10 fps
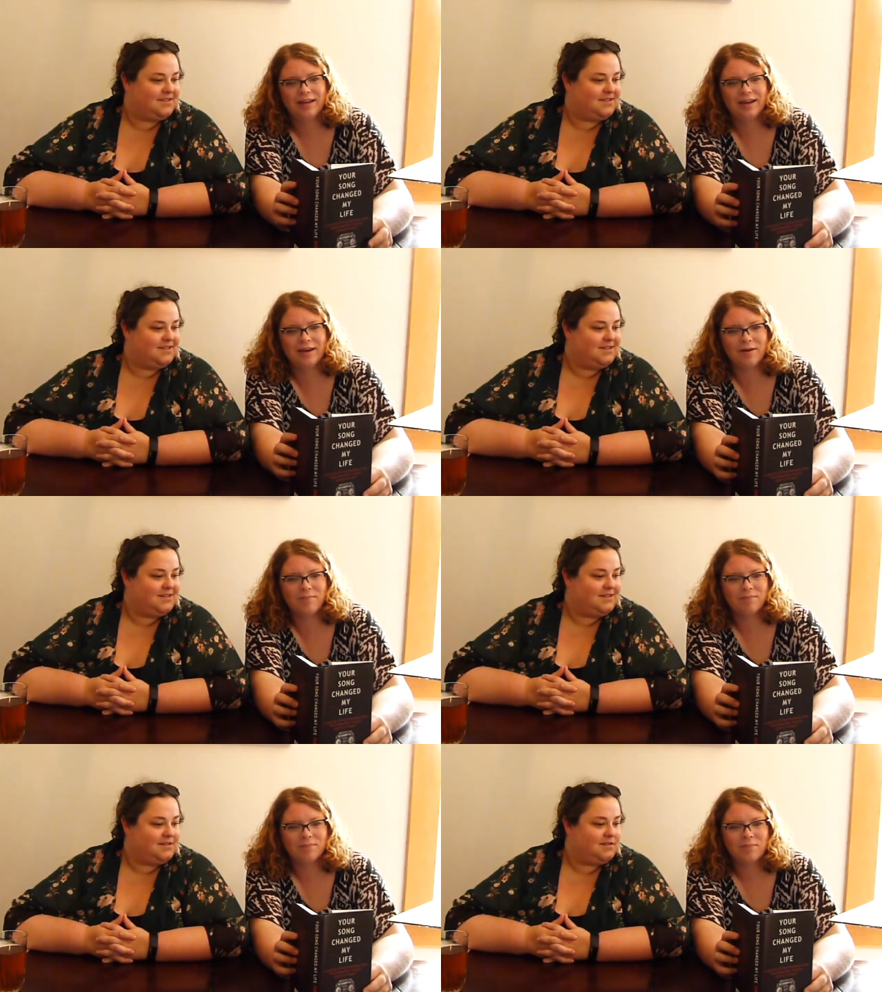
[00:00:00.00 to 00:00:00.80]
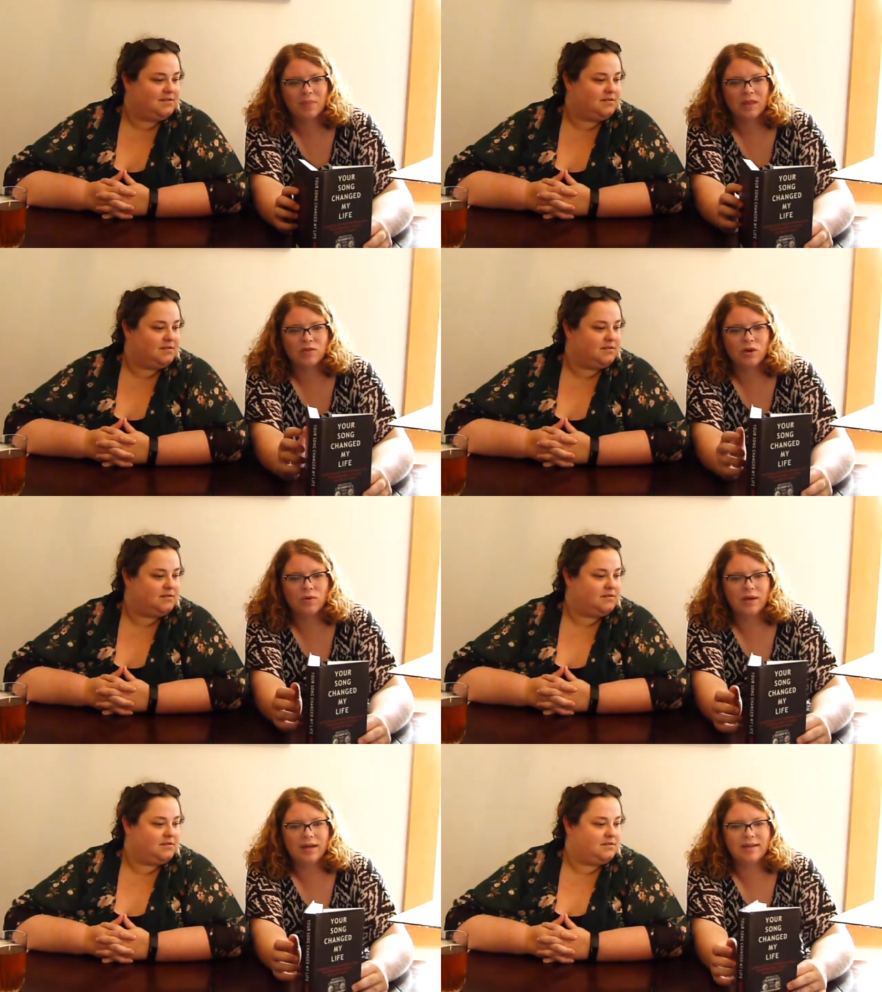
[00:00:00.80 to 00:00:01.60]
Speaker 1: Um,
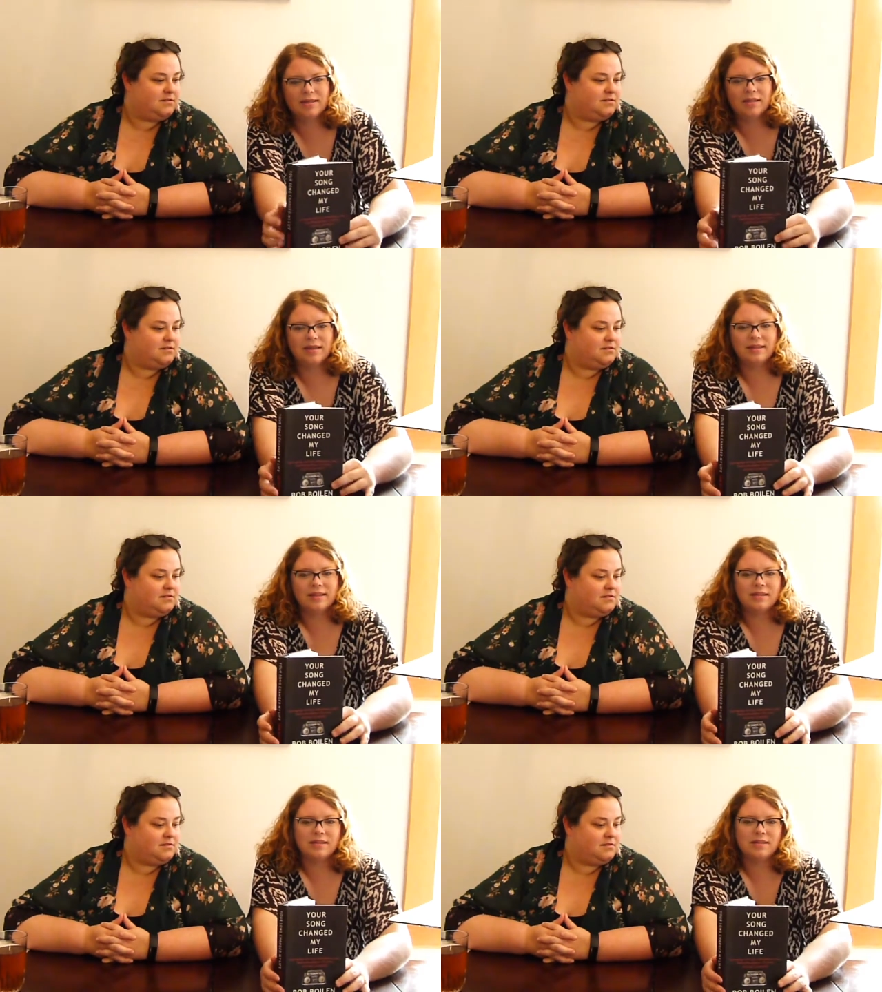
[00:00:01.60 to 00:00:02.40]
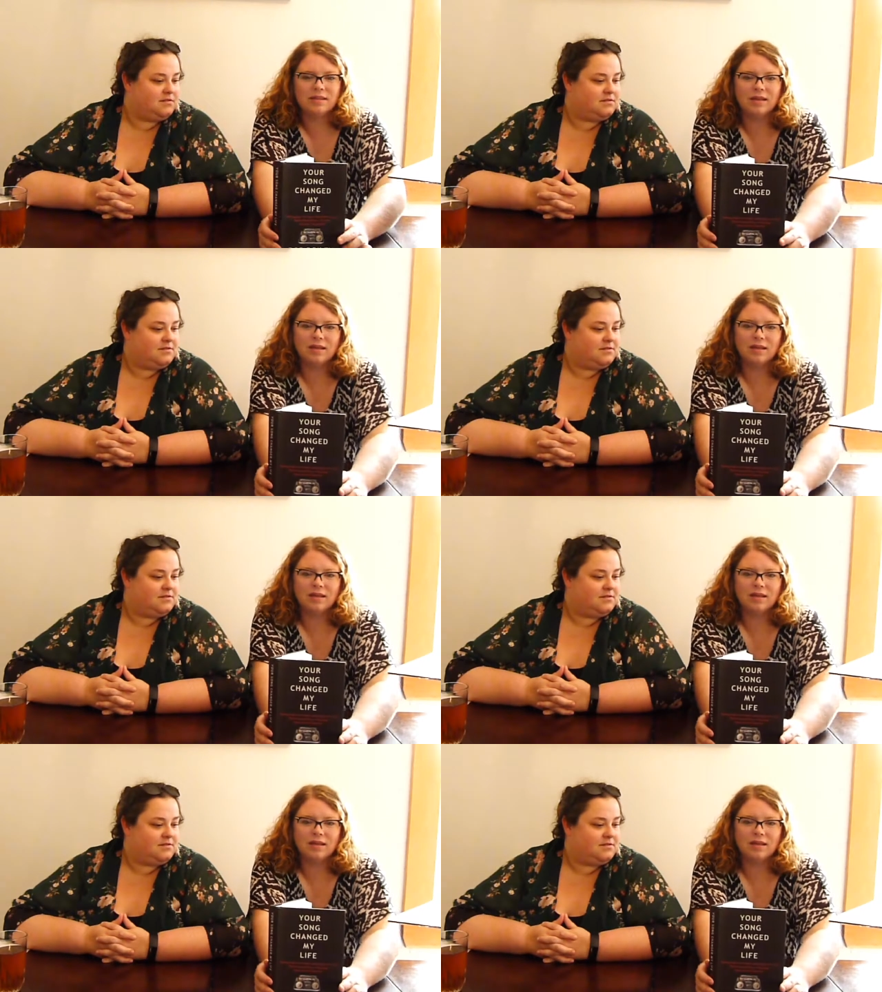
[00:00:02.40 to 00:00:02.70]
so it's this is